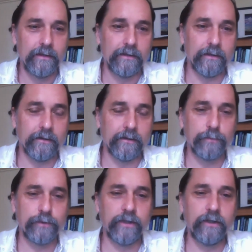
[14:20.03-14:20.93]
Now, this
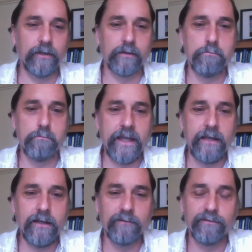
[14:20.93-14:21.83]
particular
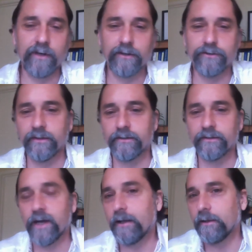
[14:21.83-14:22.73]
mating function is
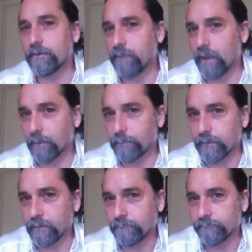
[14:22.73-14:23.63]
highly
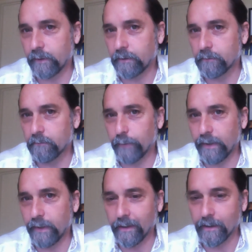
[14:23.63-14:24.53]
developed in
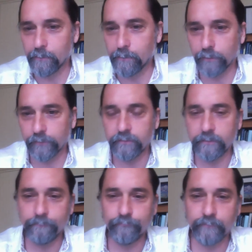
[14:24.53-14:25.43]
many animals.
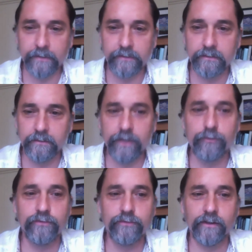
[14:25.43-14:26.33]
It's
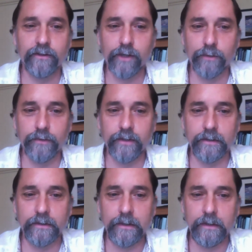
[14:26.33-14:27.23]
interesting to note
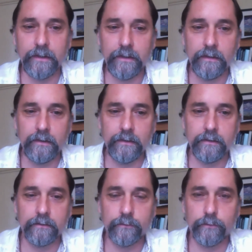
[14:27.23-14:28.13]
that
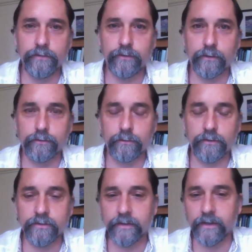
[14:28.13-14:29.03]
research
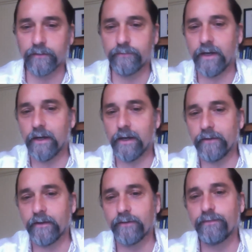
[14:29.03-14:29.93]
recently has found
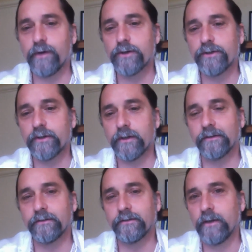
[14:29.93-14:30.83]
that this function
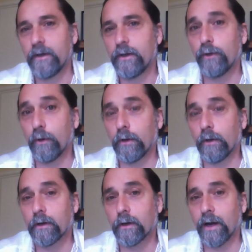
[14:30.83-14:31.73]
is no
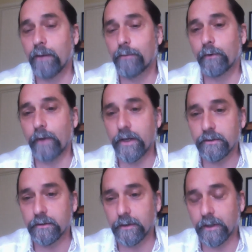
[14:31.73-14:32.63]
longer
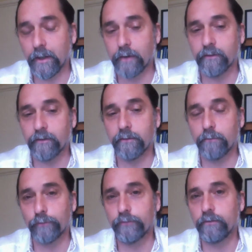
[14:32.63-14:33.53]
operational, however, in
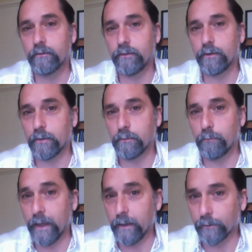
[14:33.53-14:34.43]
most human
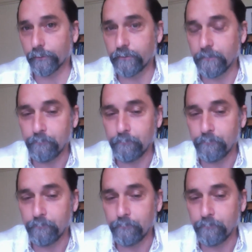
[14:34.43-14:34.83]
males,